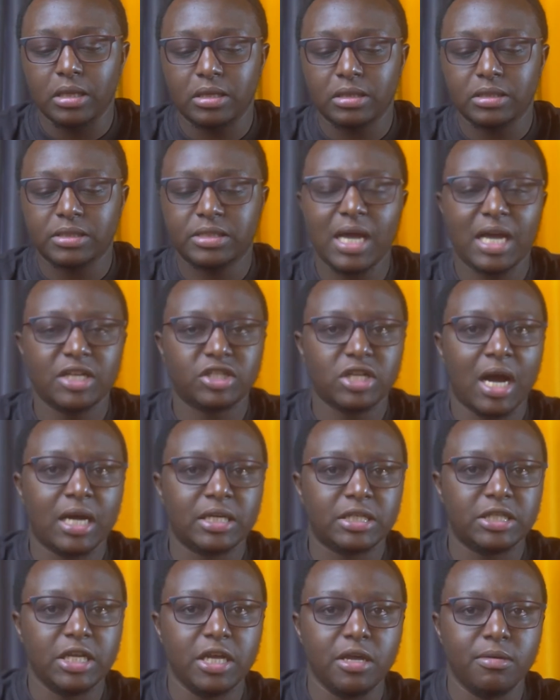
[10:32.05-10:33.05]
such a
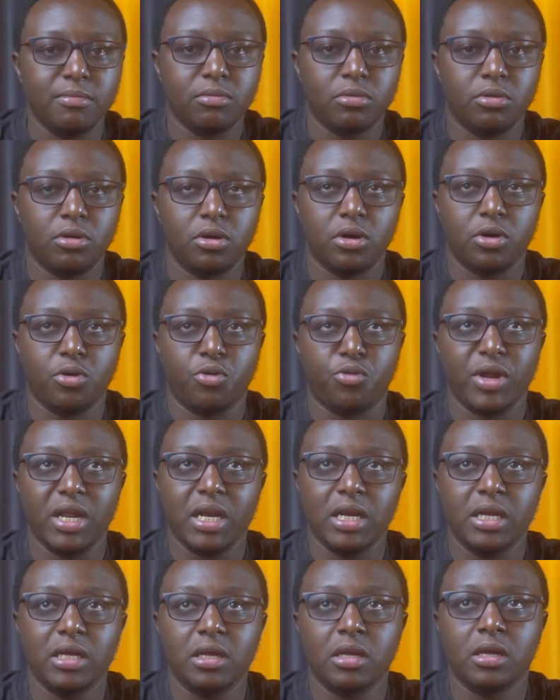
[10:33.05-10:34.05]
team
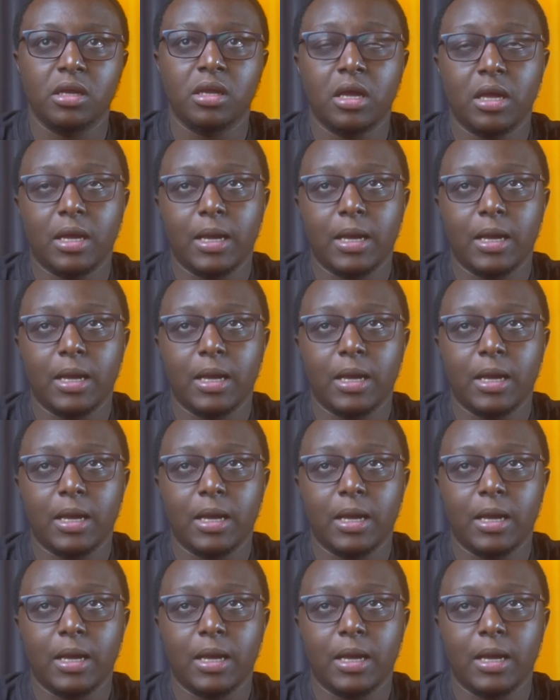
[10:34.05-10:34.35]
really.